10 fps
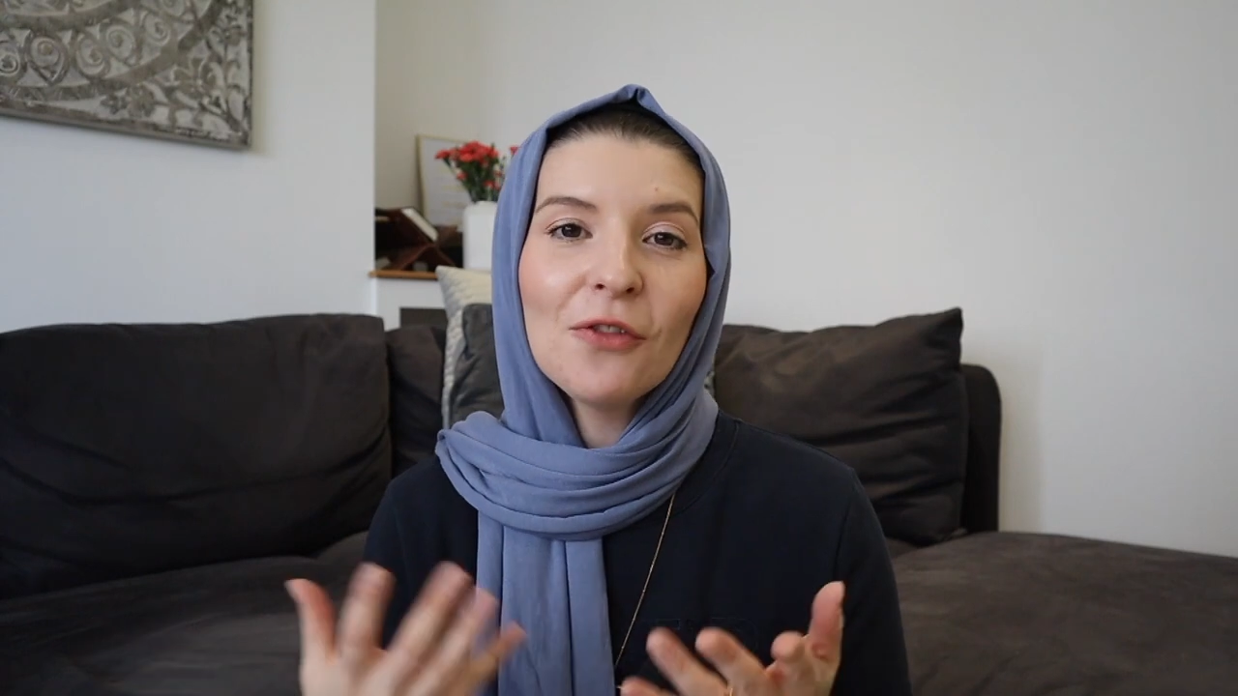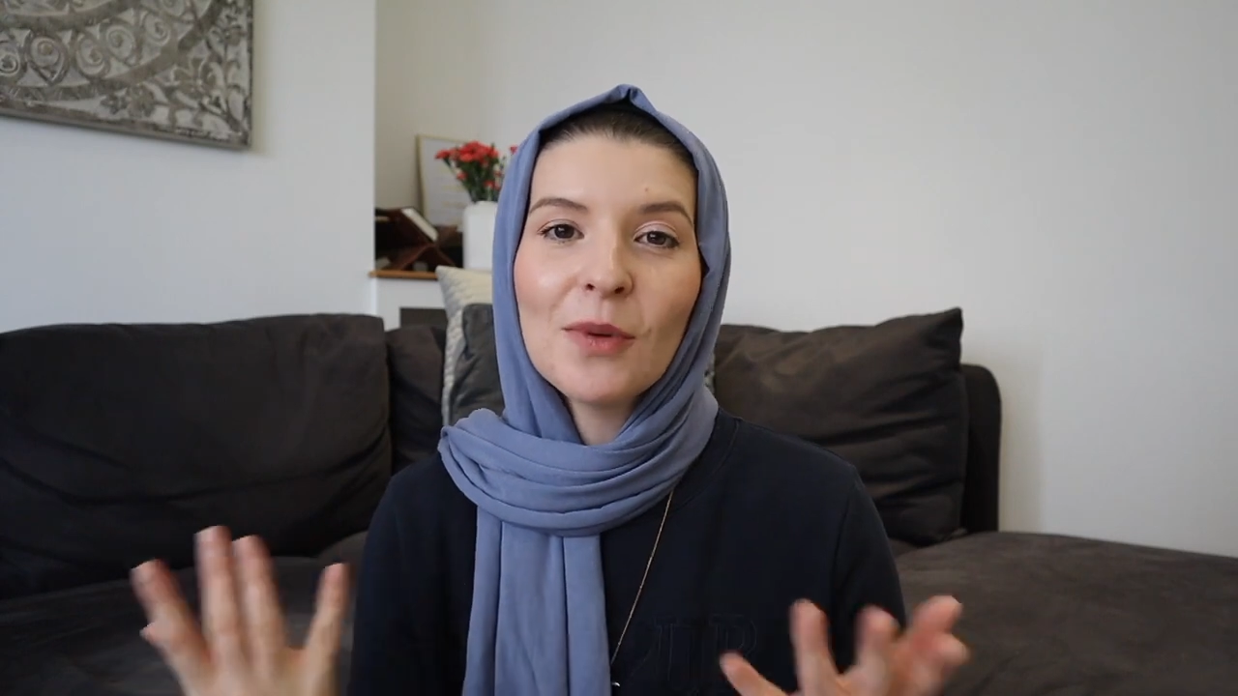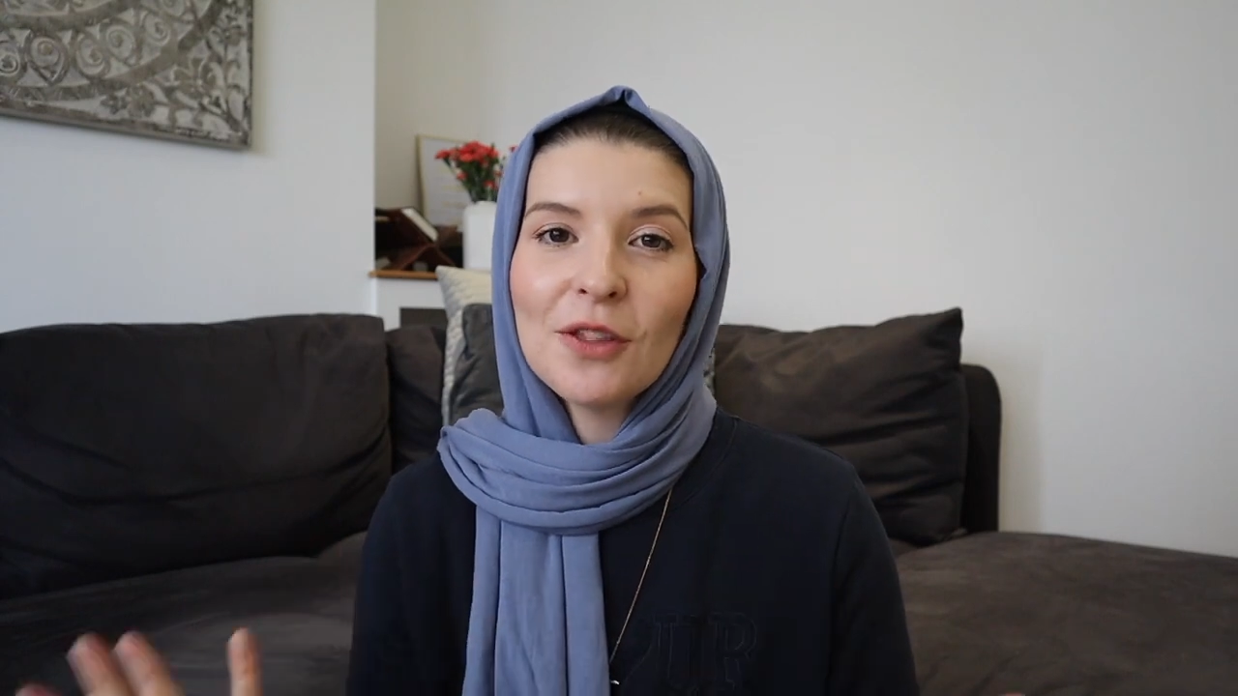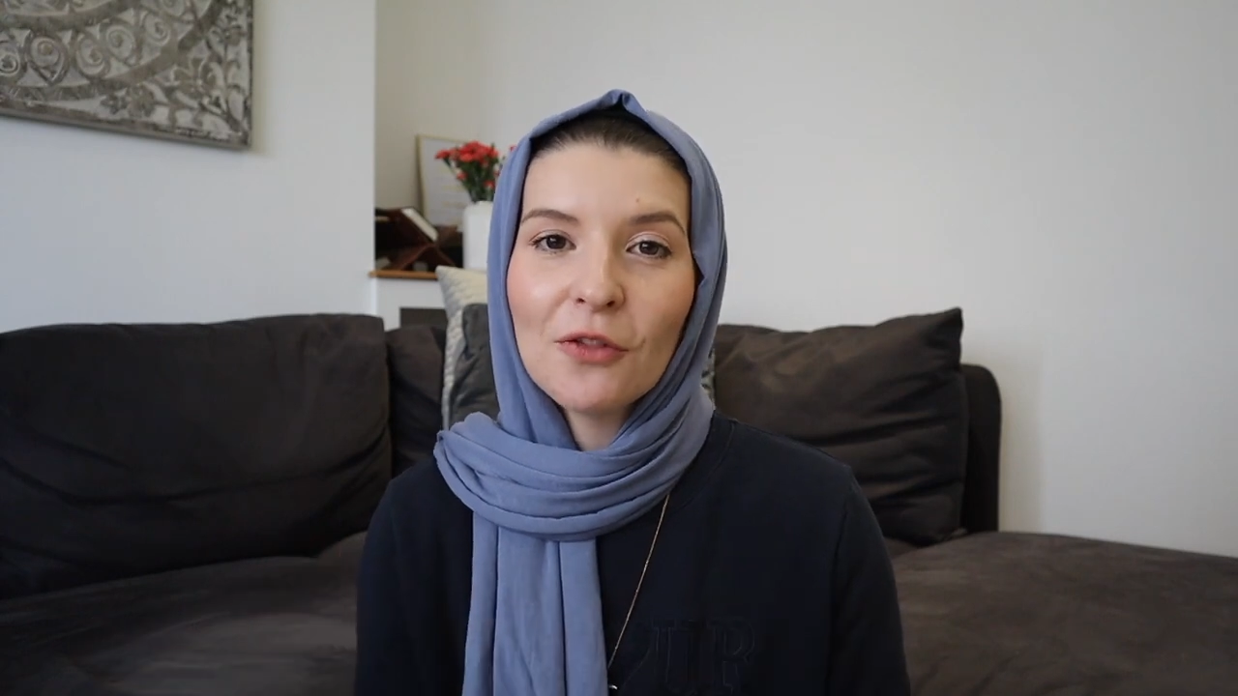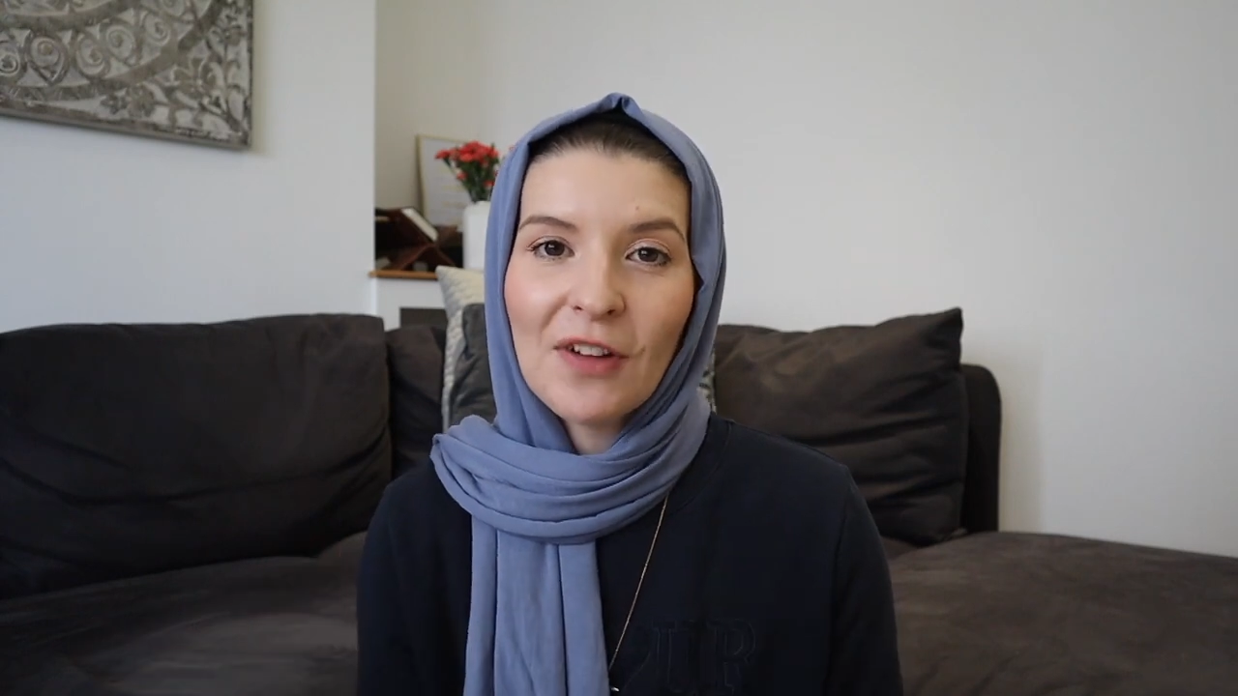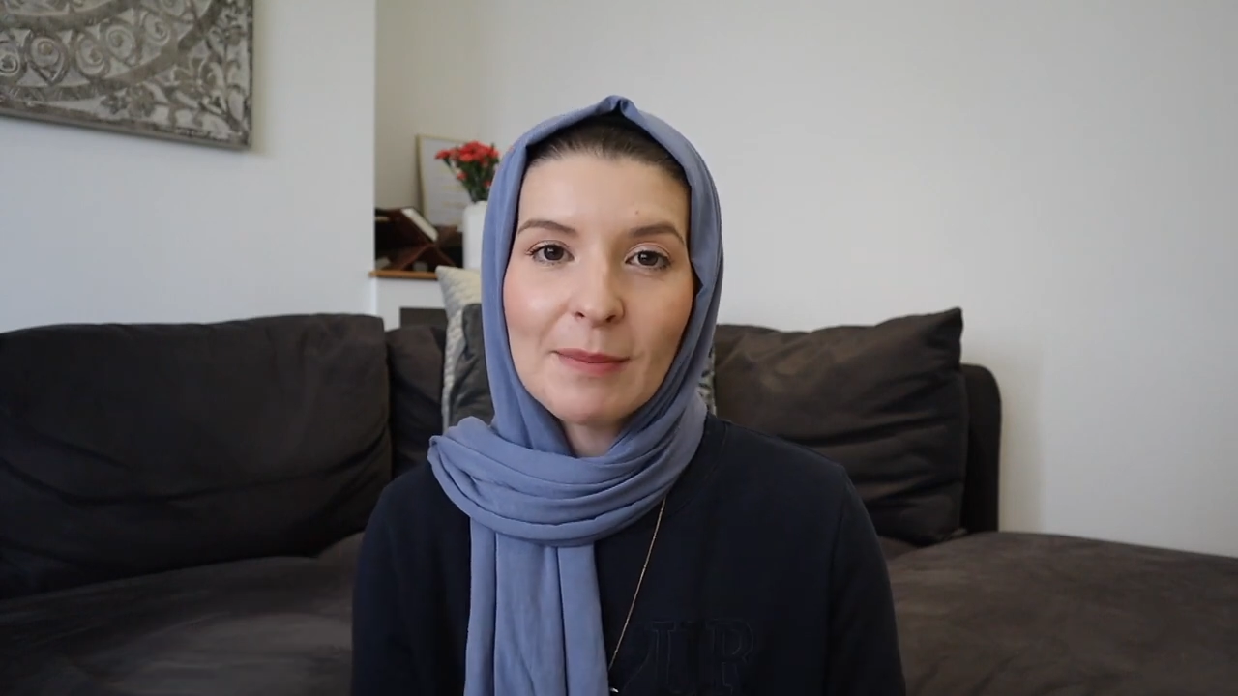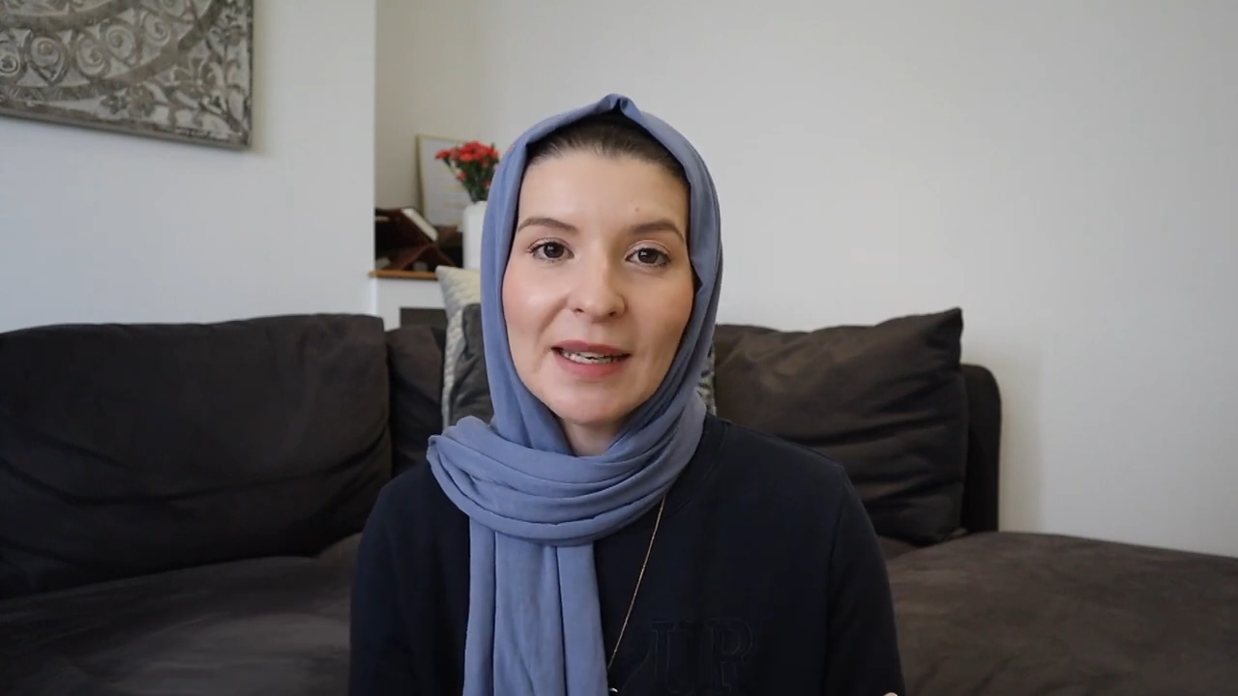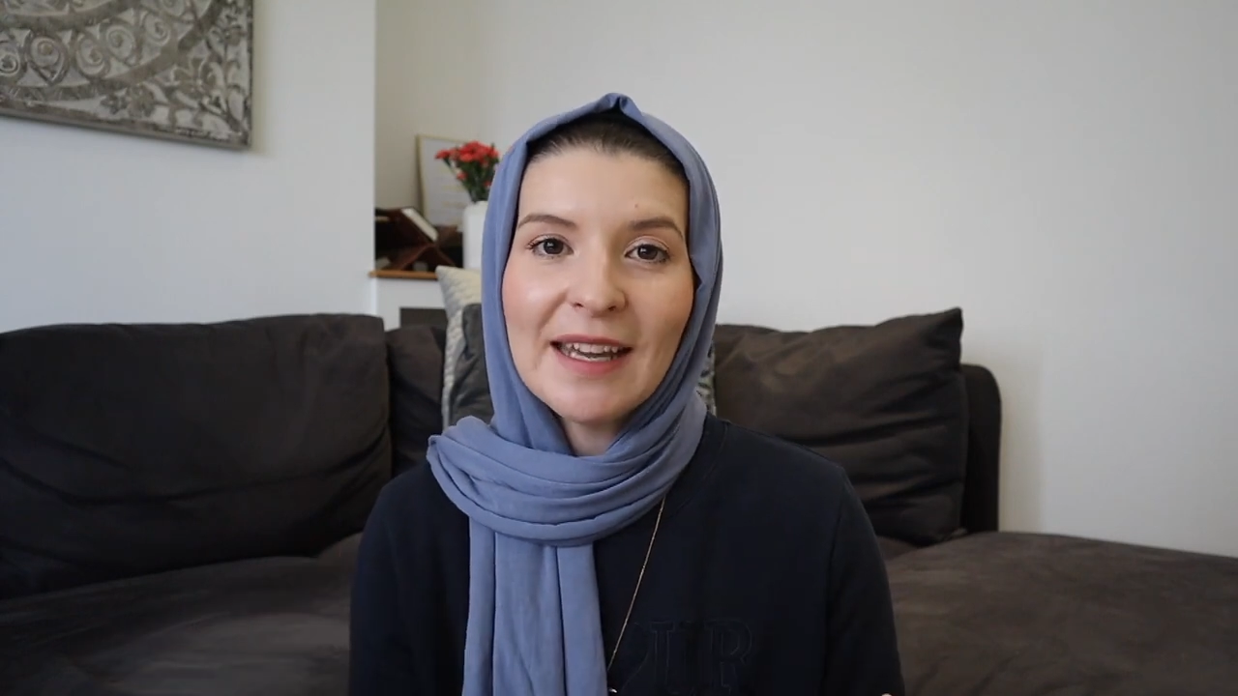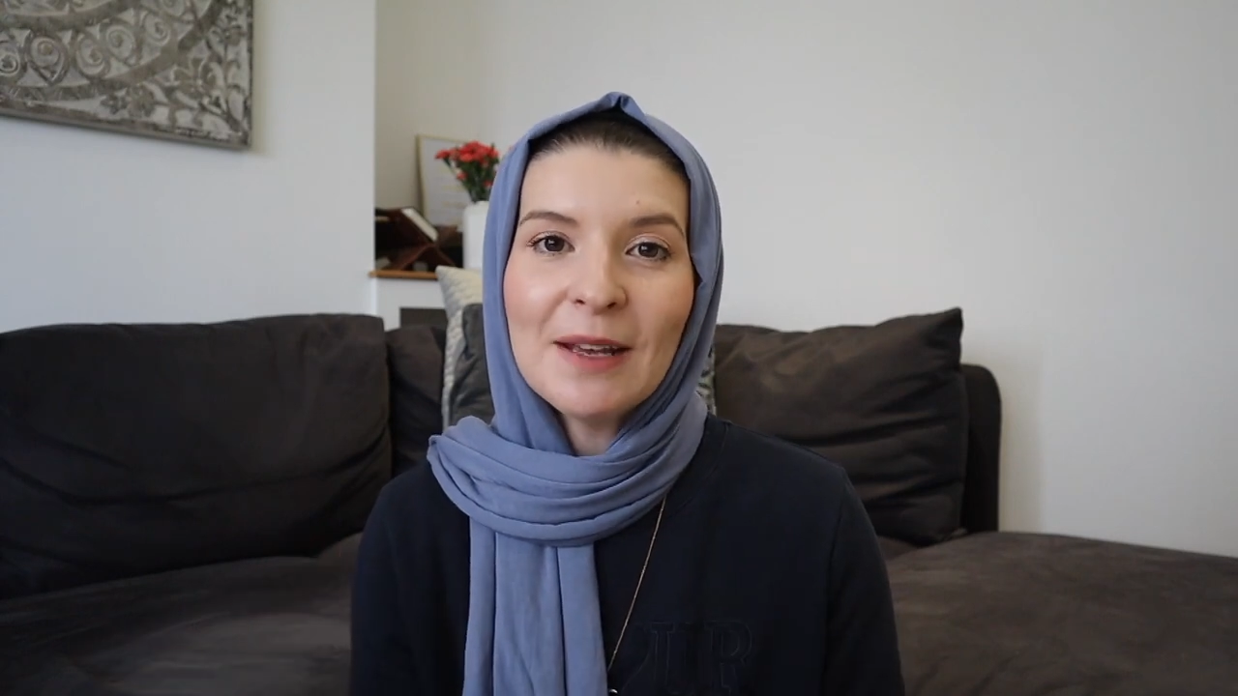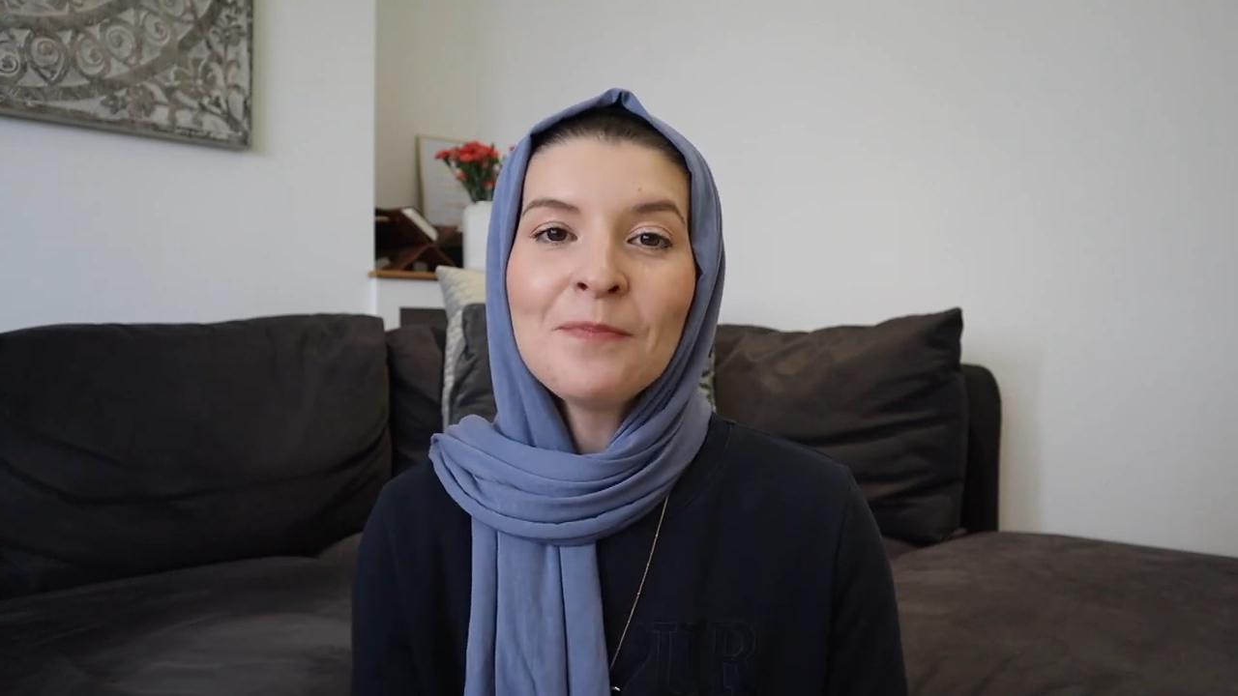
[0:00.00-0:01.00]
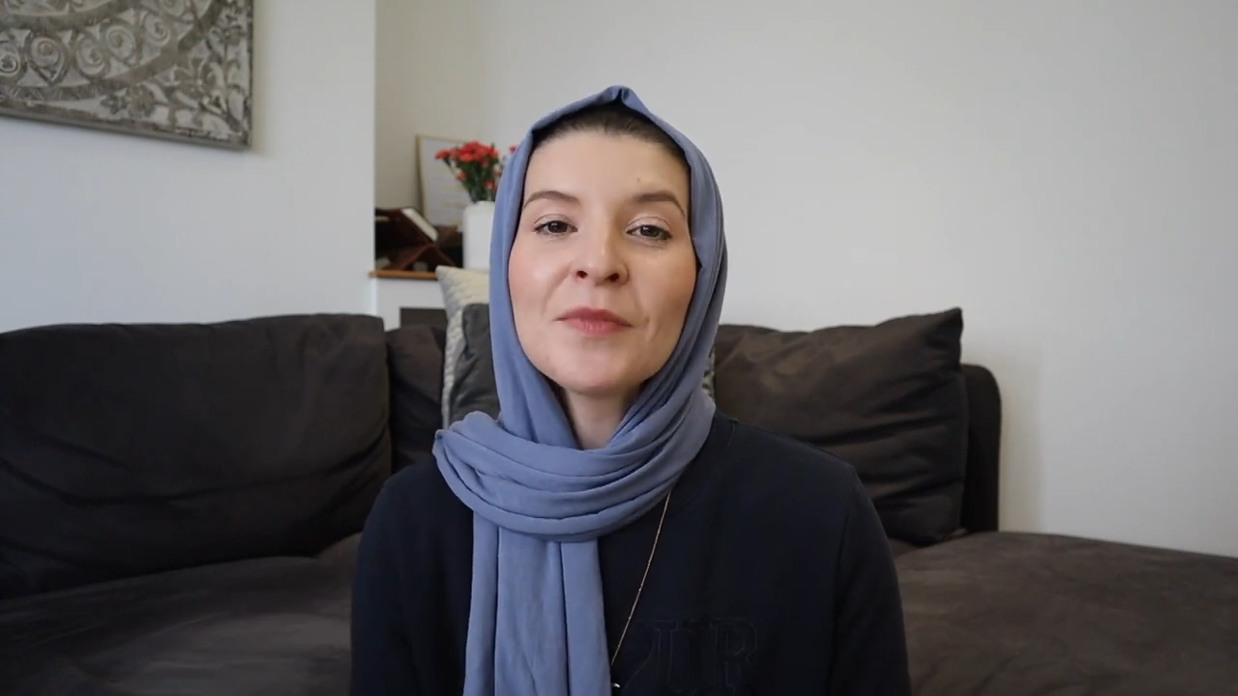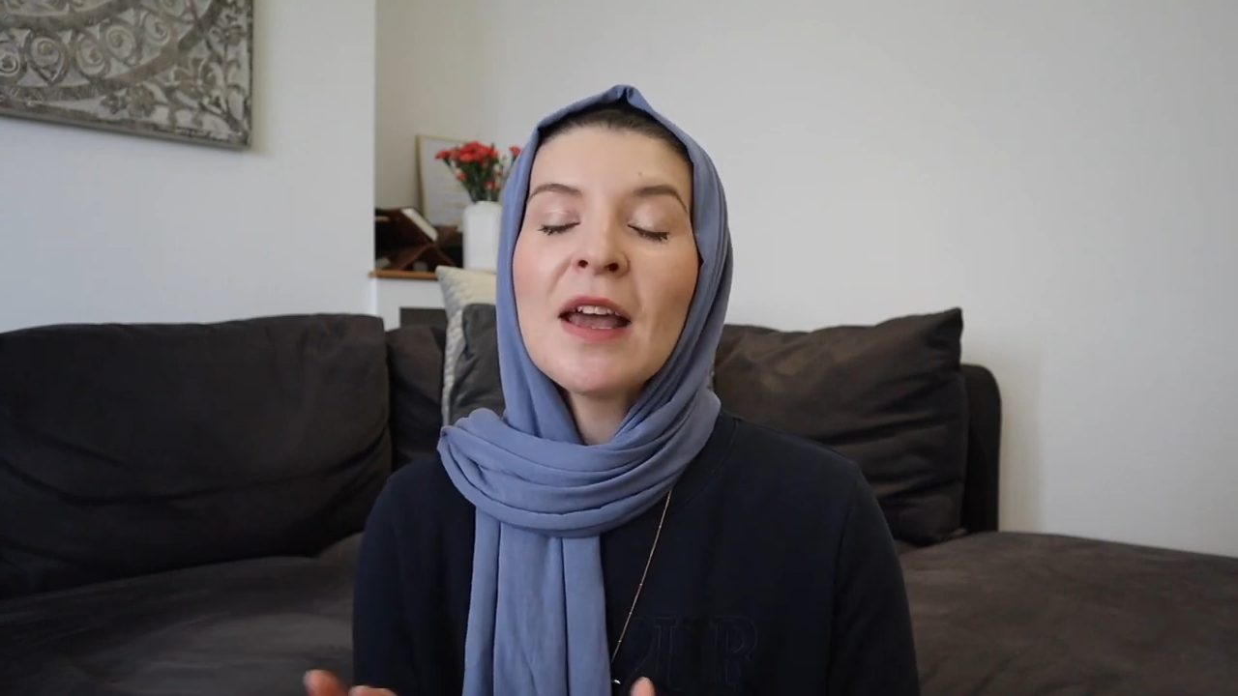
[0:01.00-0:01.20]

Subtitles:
or with your family.